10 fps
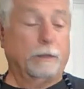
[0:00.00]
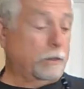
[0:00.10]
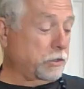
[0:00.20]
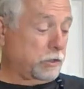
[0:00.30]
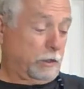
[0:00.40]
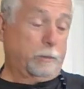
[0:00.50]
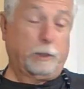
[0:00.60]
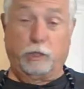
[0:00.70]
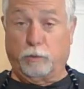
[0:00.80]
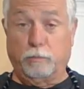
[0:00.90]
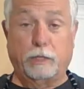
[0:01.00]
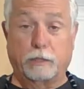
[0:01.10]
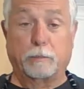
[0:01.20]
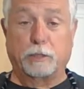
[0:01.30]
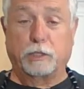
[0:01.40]
This is going to be
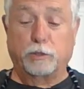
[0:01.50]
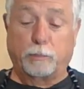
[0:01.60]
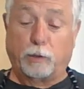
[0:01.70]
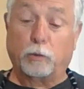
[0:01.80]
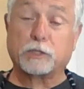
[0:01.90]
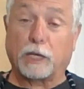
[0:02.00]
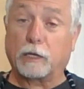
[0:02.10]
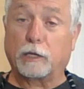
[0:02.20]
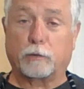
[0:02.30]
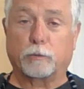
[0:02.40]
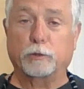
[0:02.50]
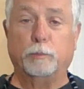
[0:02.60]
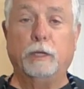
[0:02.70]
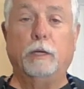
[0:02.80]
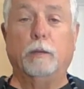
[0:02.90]
end up being your bowl. It's got a lot of
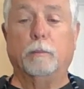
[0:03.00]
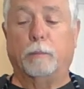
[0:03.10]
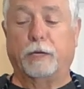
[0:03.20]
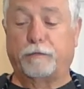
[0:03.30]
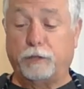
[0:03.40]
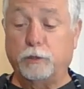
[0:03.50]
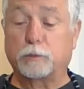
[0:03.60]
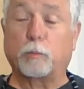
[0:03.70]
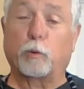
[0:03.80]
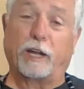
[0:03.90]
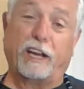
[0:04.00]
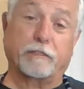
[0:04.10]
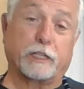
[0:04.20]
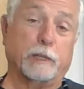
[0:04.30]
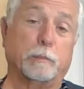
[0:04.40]
room, but if you use more than a
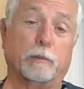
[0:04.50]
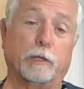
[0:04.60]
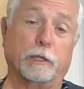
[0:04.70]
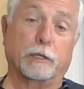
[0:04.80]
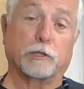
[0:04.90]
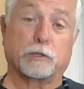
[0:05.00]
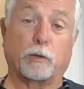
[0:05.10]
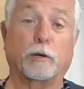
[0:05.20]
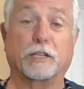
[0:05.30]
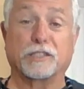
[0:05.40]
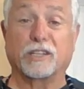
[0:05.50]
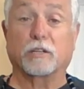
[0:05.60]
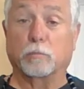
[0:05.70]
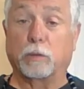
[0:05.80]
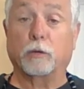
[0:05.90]
half a cup, the concern is that
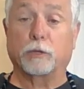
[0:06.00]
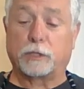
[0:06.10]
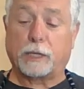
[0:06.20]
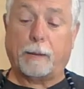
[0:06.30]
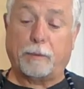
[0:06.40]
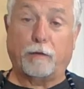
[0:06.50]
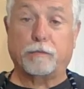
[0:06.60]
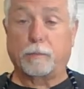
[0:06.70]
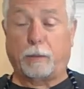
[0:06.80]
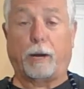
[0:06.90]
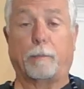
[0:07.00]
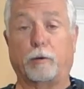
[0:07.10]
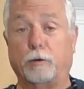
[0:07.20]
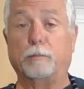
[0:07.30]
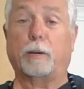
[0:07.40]
it'll blow the top off the
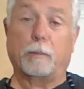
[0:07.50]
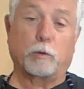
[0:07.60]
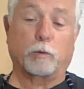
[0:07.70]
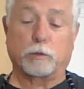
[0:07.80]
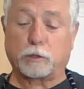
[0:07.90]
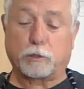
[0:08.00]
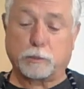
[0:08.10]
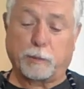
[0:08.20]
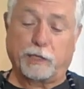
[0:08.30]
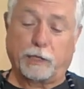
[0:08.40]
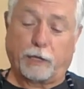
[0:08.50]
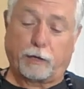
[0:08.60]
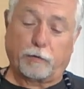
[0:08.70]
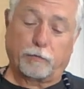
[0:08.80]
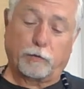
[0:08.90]
popper and popcorn will start spilling out
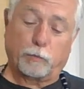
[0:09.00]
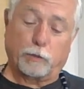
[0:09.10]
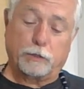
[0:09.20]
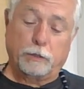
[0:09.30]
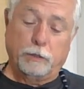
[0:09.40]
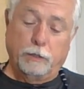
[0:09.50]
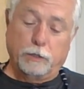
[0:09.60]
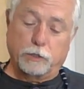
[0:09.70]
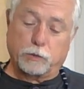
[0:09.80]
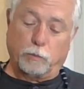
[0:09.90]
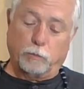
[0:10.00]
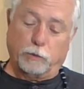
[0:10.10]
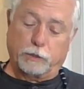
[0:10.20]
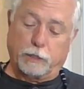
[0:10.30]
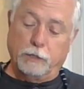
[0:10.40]
all over. You just don't
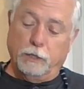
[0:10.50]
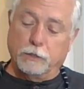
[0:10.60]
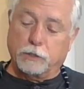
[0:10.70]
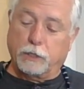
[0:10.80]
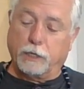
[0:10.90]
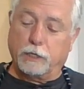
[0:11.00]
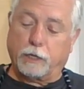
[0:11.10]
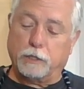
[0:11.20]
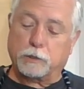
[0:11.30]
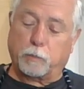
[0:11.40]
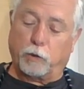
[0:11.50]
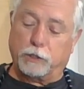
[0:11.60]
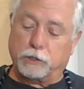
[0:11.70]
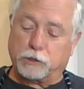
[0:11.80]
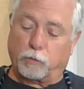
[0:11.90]
want that. So you kind of
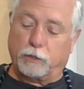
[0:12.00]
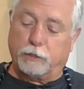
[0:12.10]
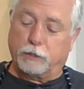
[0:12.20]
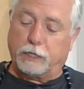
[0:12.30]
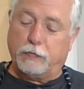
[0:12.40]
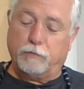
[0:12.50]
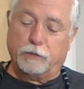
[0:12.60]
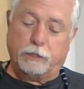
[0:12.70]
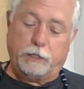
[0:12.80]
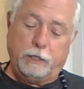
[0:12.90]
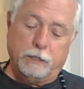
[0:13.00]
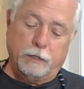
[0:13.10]
spread this around evenly